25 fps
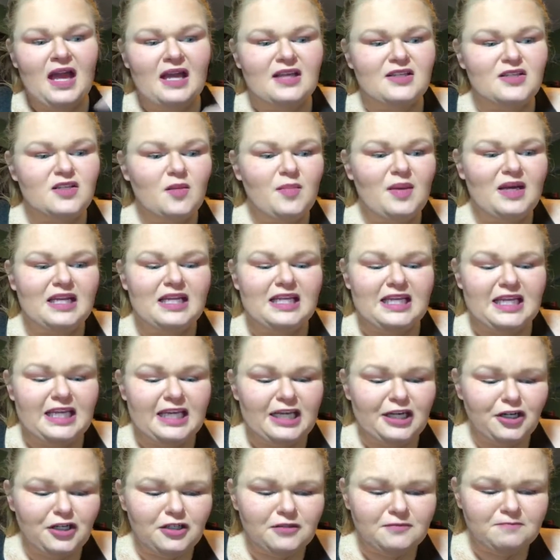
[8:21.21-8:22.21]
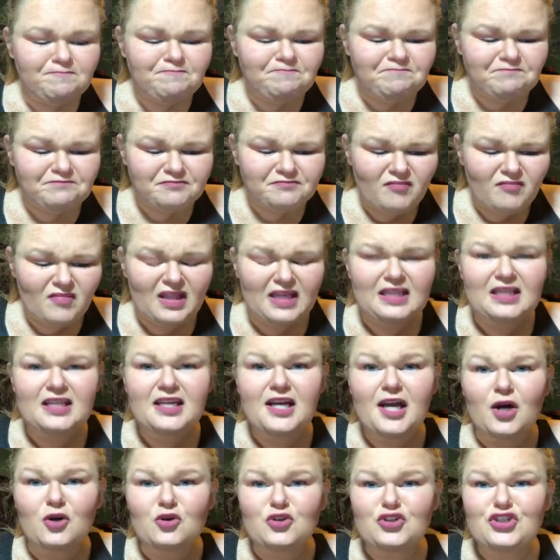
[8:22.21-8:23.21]
So about a year into
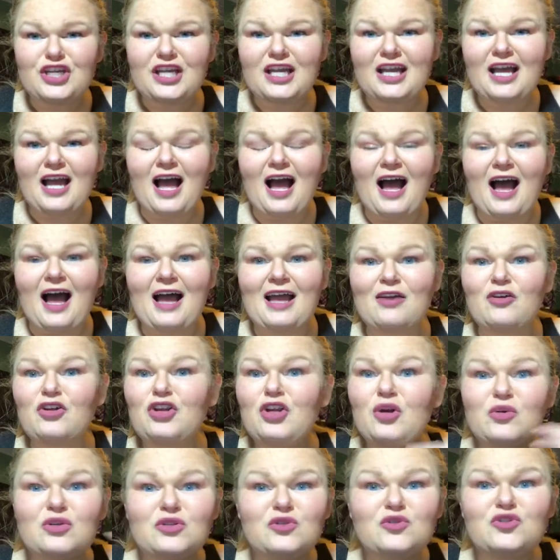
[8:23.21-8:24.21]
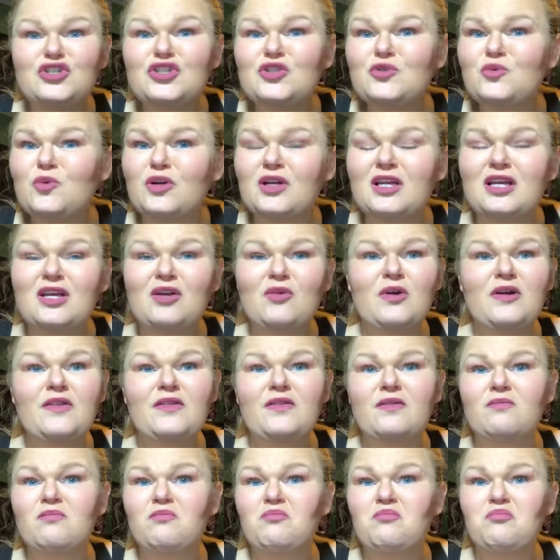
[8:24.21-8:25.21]
coaching, I was just working
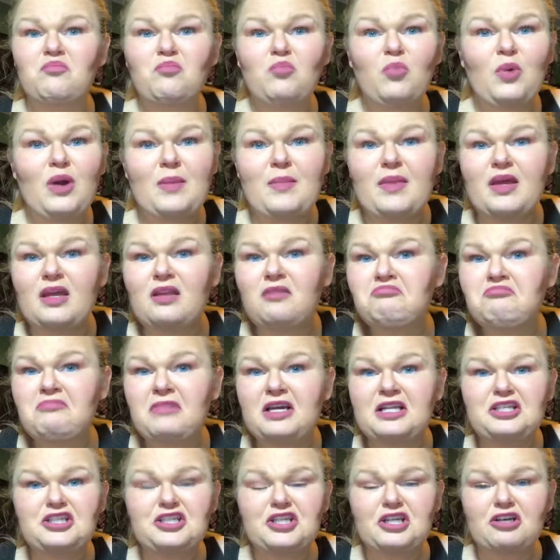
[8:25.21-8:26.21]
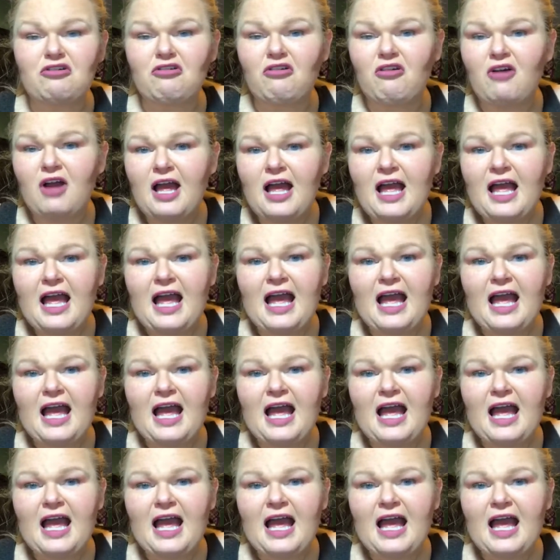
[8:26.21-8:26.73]
with women in general.